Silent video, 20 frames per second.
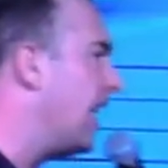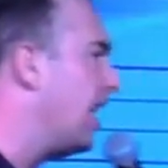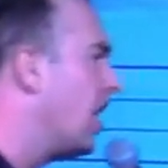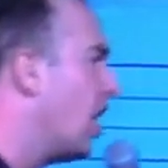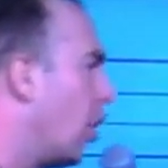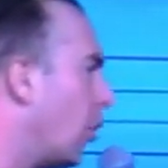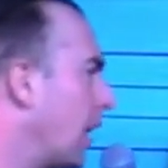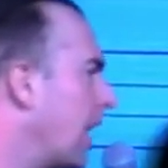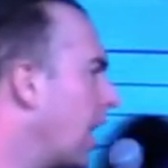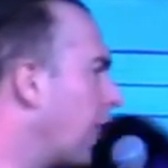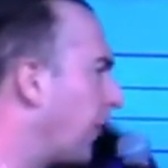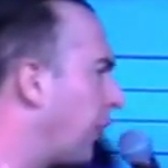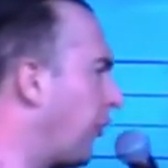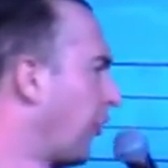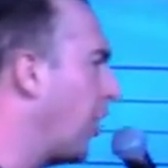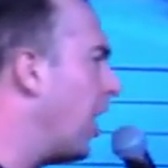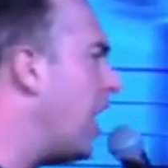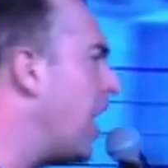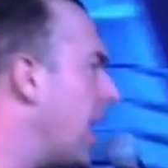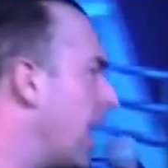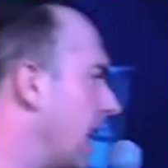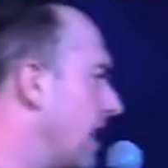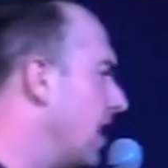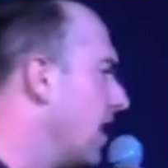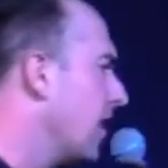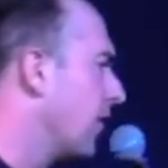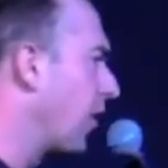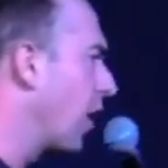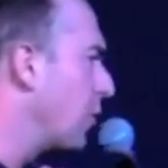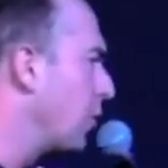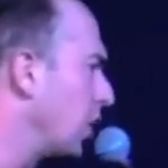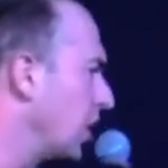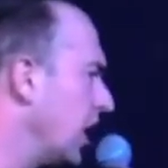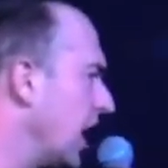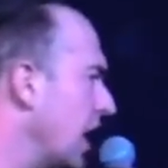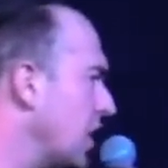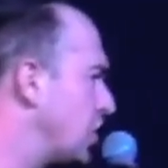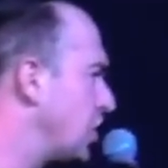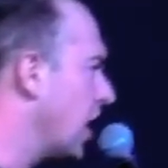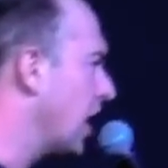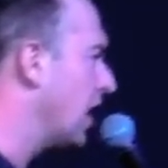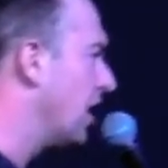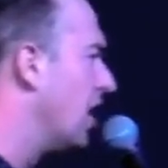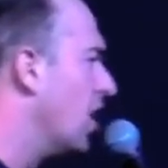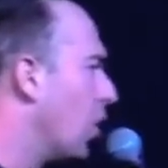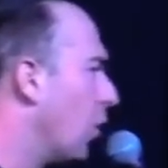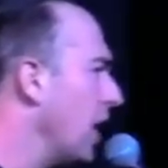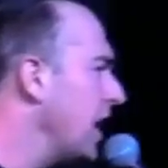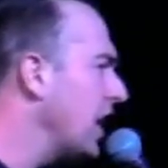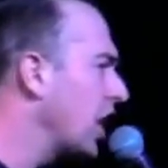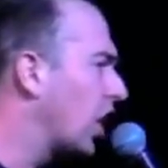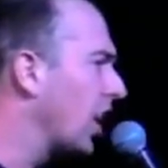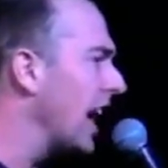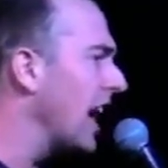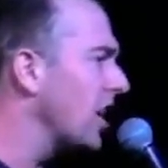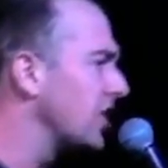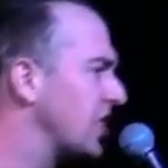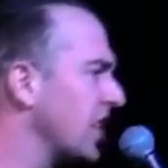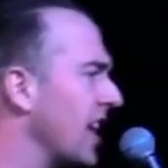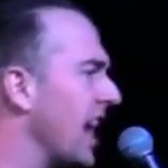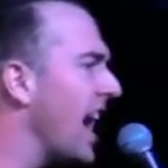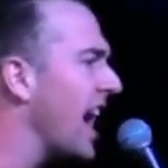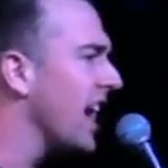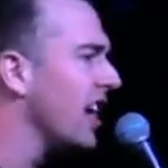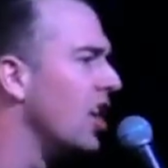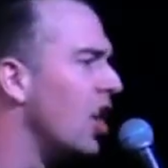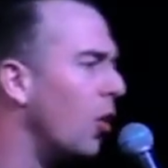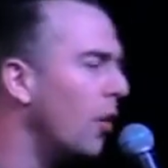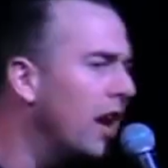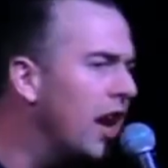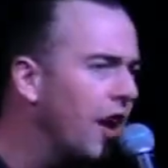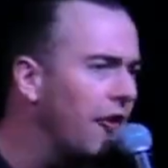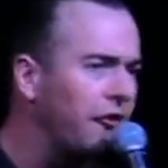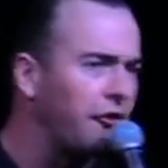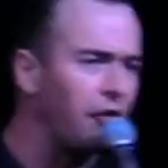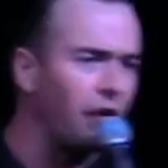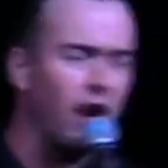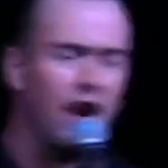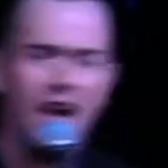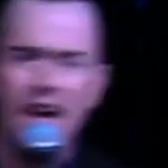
we are free from religion. We declare tonight we are free